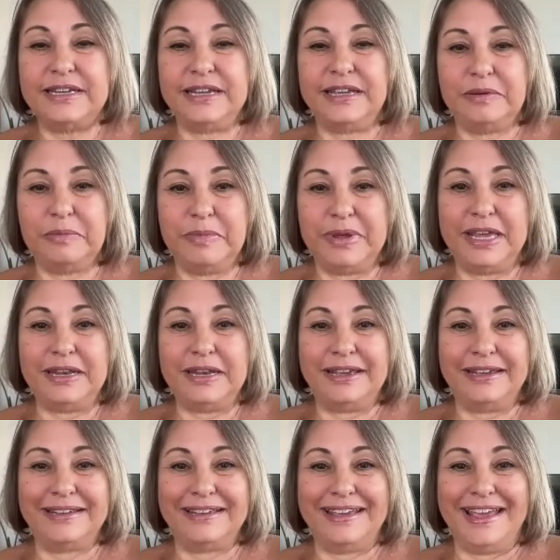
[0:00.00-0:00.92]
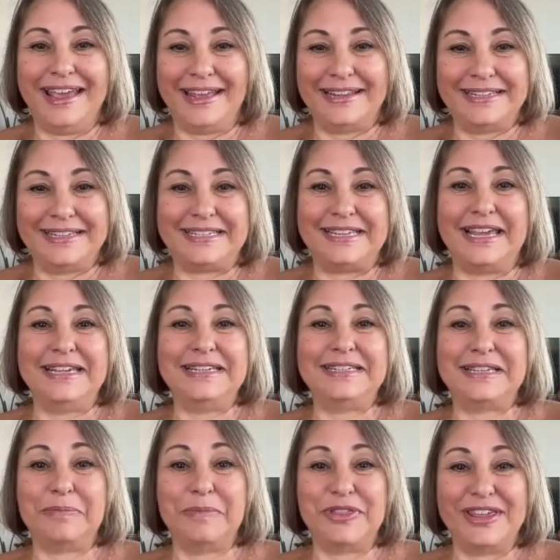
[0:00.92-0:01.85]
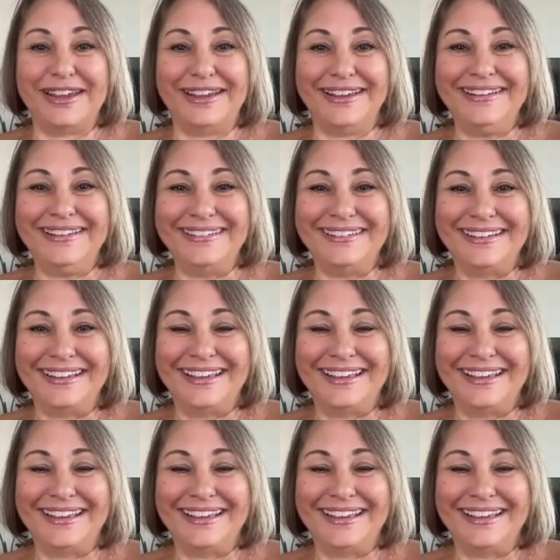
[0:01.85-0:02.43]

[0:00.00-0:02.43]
in a meeting and say something,